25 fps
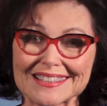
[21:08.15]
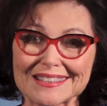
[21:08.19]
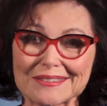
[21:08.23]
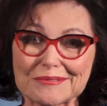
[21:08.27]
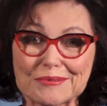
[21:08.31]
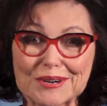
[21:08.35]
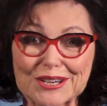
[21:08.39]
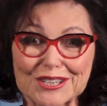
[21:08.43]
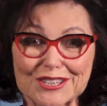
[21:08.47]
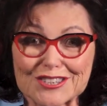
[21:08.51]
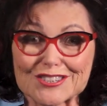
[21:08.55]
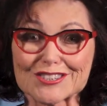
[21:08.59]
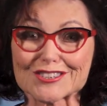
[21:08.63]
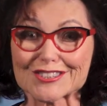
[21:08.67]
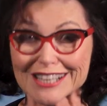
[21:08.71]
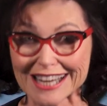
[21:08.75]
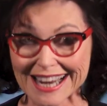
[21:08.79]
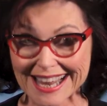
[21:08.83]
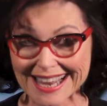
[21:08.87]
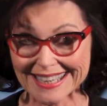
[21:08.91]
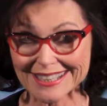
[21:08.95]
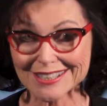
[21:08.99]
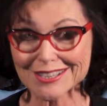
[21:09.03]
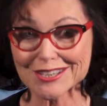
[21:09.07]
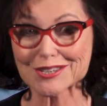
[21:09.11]
which
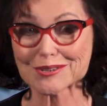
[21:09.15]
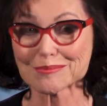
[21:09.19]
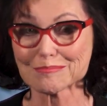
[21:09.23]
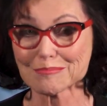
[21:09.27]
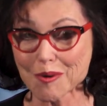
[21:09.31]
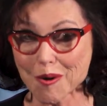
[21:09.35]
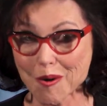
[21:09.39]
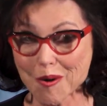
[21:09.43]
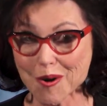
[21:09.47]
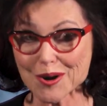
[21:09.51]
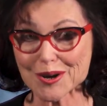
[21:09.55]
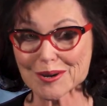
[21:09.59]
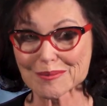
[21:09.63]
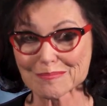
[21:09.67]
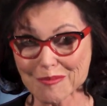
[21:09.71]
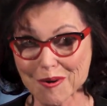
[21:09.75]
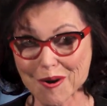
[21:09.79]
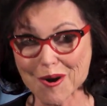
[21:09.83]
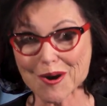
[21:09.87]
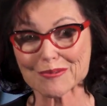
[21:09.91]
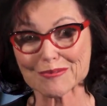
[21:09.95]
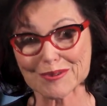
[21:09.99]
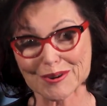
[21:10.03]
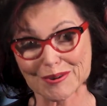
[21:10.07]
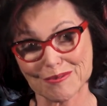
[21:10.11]
led to more and
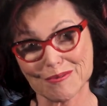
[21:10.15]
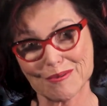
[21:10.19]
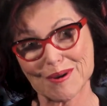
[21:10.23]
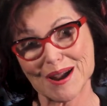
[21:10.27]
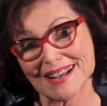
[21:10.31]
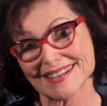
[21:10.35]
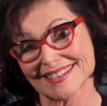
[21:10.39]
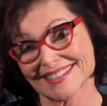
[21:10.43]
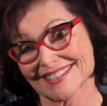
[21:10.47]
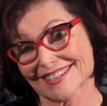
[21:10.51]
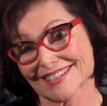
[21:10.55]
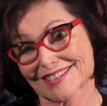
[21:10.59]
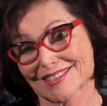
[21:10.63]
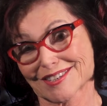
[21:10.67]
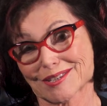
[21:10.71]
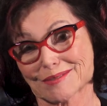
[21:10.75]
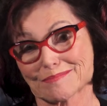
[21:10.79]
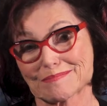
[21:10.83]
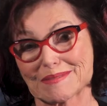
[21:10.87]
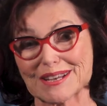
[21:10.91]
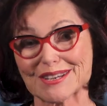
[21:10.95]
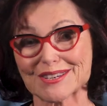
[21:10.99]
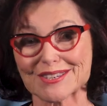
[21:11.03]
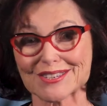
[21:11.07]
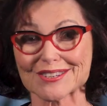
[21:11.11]
more requests to
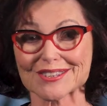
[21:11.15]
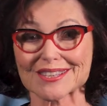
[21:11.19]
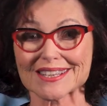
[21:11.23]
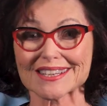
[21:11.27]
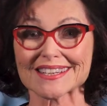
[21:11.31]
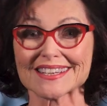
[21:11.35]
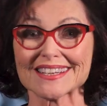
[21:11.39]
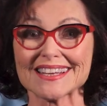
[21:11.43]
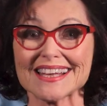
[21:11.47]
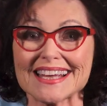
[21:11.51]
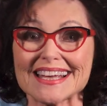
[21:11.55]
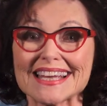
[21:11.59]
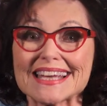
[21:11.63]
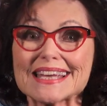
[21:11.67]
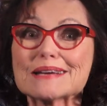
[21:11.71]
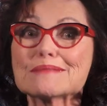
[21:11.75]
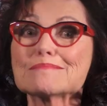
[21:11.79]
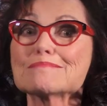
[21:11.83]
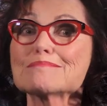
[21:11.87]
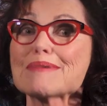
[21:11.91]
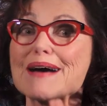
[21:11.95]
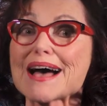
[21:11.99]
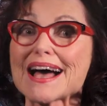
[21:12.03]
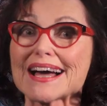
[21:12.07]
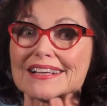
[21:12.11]
speak to the
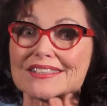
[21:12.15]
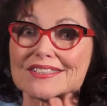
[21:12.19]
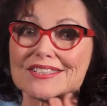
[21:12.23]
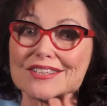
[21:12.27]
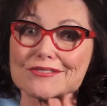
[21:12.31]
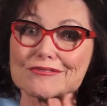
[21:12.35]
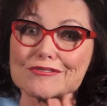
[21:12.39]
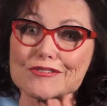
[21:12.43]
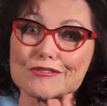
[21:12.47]
impacts of